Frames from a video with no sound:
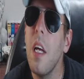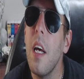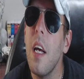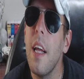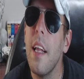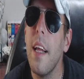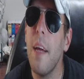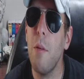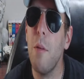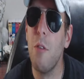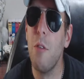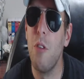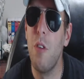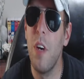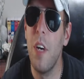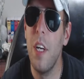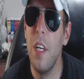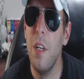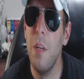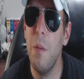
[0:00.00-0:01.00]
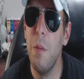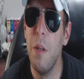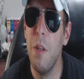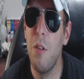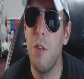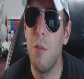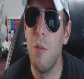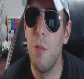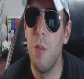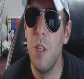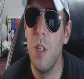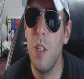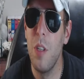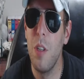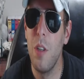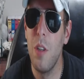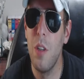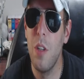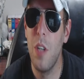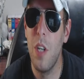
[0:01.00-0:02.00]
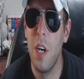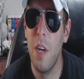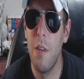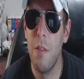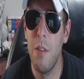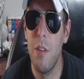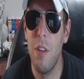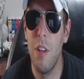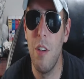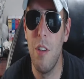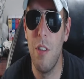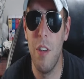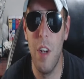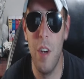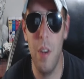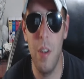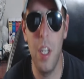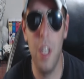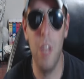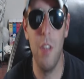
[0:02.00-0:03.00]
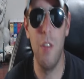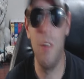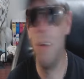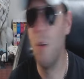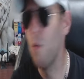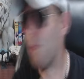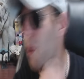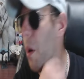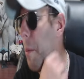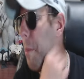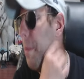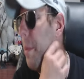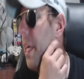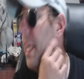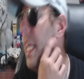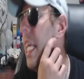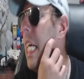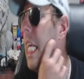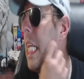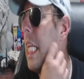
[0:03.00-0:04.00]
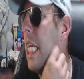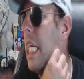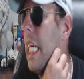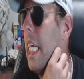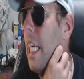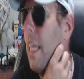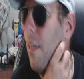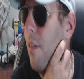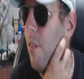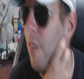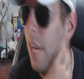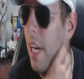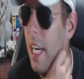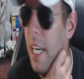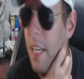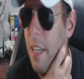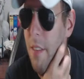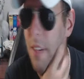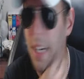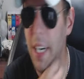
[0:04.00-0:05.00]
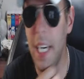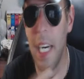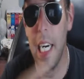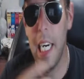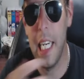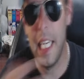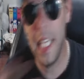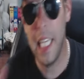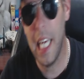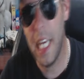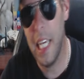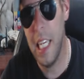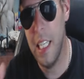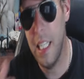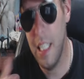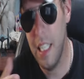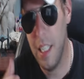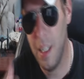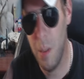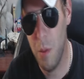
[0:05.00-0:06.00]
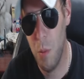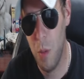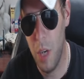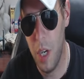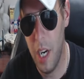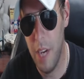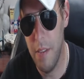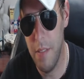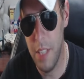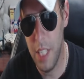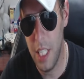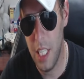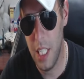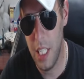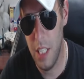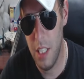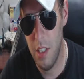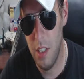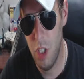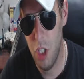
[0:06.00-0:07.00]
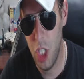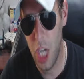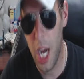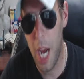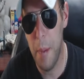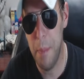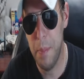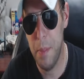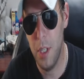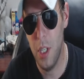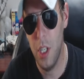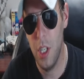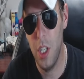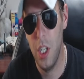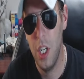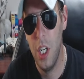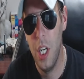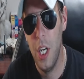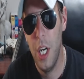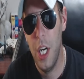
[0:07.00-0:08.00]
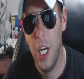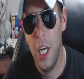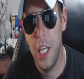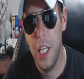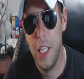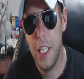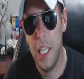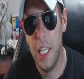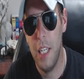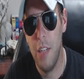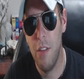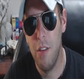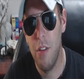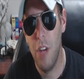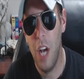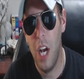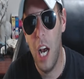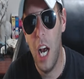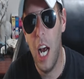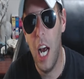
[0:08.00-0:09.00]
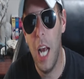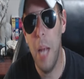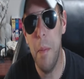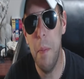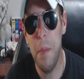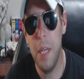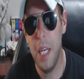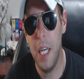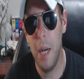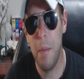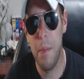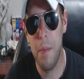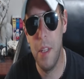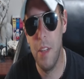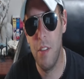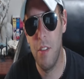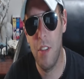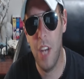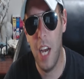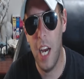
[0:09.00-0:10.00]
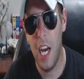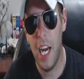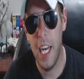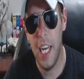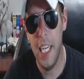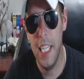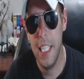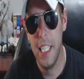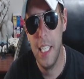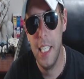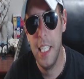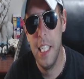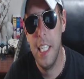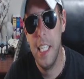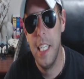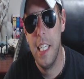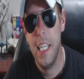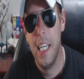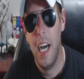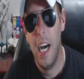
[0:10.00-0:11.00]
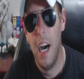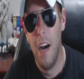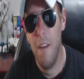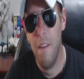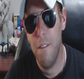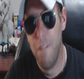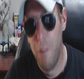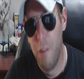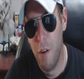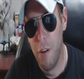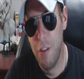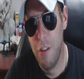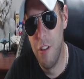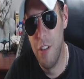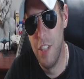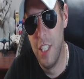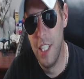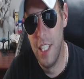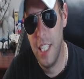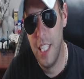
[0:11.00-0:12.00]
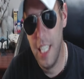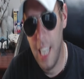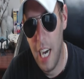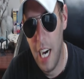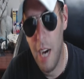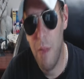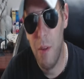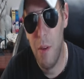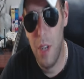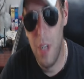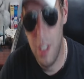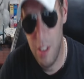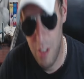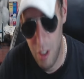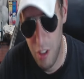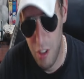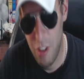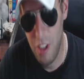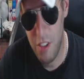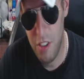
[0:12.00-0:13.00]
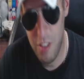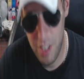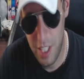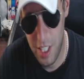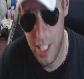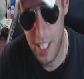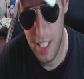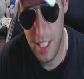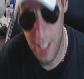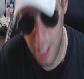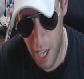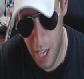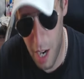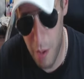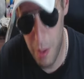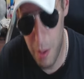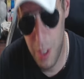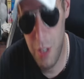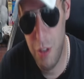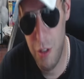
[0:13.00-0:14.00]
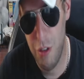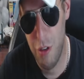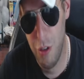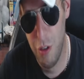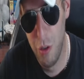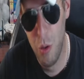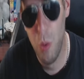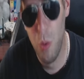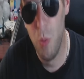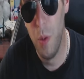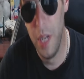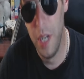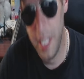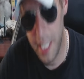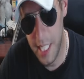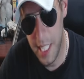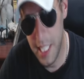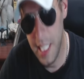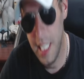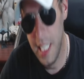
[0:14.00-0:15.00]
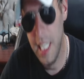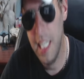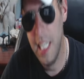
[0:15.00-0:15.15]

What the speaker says: That was great. You made some real good conversation. Okay, so immediately, right out of the gate here, we're having a chapter that is hyping up this guy. Unfortunately, I want Justin Kitagawa to win.